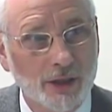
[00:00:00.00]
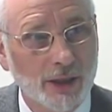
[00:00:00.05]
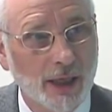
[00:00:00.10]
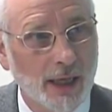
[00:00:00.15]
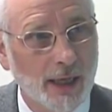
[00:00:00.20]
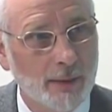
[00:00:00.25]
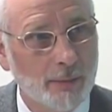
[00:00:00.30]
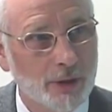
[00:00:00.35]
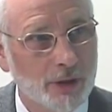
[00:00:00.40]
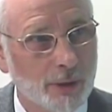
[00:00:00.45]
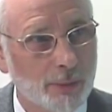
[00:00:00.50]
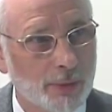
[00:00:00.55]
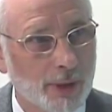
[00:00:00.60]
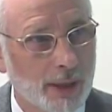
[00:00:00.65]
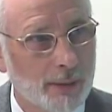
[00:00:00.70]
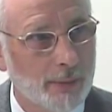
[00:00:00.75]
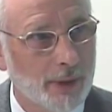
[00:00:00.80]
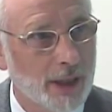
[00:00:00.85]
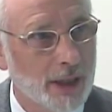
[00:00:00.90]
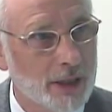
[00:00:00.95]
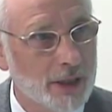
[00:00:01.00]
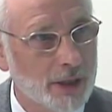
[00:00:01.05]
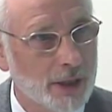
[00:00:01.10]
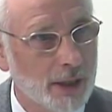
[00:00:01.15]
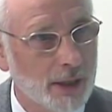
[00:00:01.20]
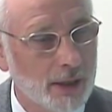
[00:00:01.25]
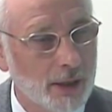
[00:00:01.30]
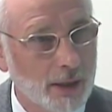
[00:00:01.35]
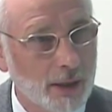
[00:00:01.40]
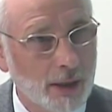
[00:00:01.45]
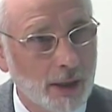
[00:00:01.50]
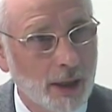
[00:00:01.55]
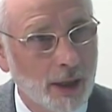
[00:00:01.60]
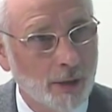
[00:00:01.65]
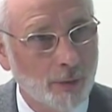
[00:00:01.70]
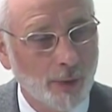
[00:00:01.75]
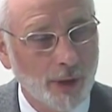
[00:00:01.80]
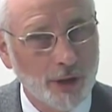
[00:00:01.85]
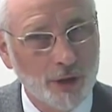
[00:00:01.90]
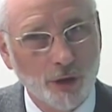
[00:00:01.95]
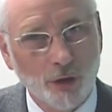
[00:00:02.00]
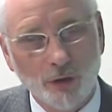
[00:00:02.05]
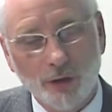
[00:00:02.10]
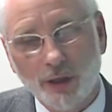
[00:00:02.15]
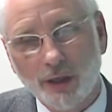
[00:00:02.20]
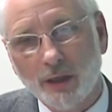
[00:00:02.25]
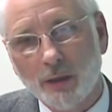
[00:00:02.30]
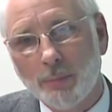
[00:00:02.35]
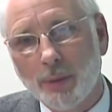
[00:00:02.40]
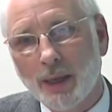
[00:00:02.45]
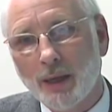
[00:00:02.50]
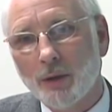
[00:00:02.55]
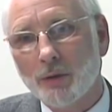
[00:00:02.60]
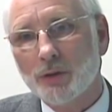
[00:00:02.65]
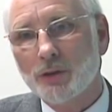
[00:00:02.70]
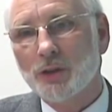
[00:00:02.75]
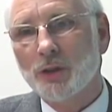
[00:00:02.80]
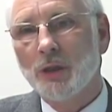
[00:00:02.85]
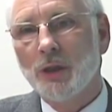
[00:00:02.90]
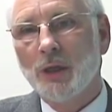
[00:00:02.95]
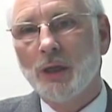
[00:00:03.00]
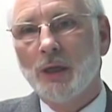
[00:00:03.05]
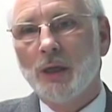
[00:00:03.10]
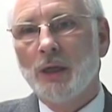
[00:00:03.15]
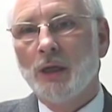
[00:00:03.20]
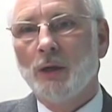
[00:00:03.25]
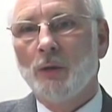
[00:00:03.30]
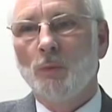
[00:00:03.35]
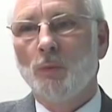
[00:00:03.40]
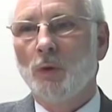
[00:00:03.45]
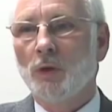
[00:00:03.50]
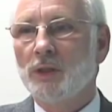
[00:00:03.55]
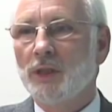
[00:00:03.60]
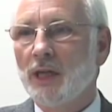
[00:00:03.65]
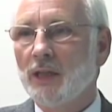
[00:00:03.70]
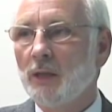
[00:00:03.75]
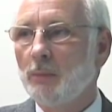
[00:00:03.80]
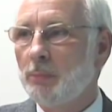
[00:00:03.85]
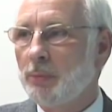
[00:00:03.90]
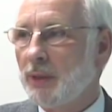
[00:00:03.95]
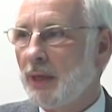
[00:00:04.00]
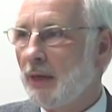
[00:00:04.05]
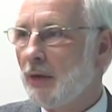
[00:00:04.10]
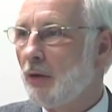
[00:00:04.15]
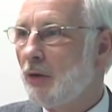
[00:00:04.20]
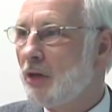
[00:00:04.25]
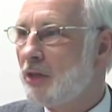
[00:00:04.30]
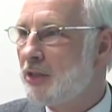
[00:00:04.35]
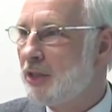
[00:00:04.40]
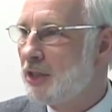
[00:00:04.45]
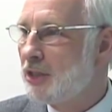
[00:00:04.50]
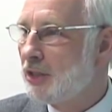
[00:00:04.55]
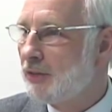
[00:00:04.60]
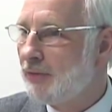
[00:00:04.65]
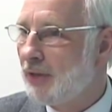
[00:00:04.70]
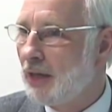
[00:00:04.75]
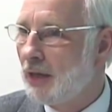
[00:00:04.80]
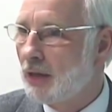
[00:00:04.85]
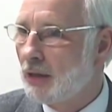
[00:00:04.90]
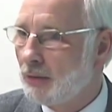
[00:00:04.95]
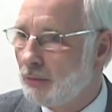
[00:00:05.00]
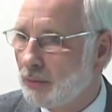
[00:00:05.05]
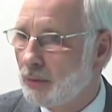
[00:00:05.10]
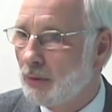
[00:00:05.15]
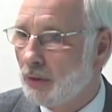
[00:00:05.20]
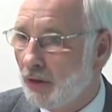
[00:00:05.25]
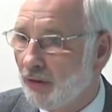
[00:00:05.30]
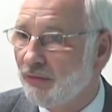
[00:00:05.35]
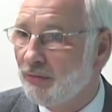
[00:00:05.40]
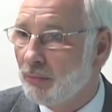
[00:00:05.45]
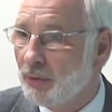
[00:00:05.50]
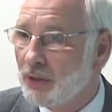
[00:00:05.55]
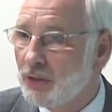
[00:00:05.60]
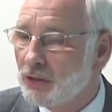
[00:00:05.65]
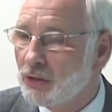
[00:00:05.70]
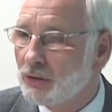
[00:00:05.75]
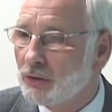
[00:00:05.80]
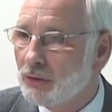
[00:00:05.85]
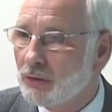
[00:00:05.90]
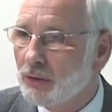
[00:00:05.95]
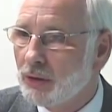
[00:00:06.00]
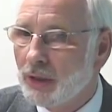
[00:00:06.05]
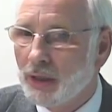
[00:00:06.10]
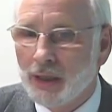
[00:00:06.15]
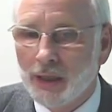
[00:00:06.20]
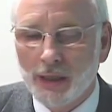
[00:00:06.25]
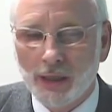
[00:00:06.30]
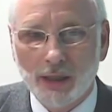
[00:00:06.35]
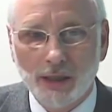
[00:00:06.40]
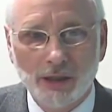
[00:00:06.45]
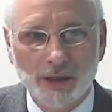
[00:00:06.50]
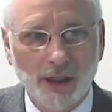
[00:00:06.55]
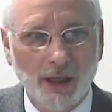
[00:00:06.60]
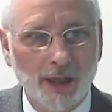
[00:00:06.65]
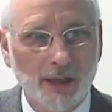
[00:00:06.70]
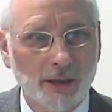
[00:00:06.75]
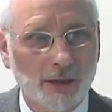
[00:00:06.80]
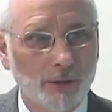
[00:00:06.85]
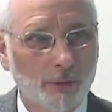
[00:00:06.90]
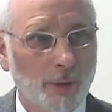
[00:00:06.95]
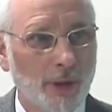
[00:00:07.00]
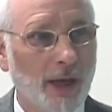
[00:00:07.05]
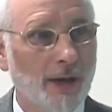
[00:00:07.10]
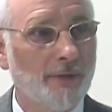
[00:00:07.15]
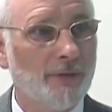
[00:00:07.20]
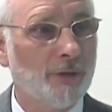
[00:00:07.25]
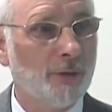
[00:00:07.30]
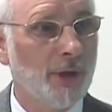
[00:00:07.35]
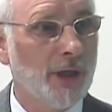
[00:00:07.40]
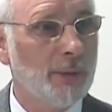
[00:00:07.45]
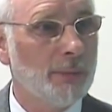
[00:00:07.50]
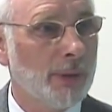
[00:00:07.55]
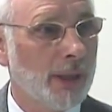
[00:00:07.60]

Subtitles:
time as a Prime Minister, when talking about what are the priorities of our government, he said we have three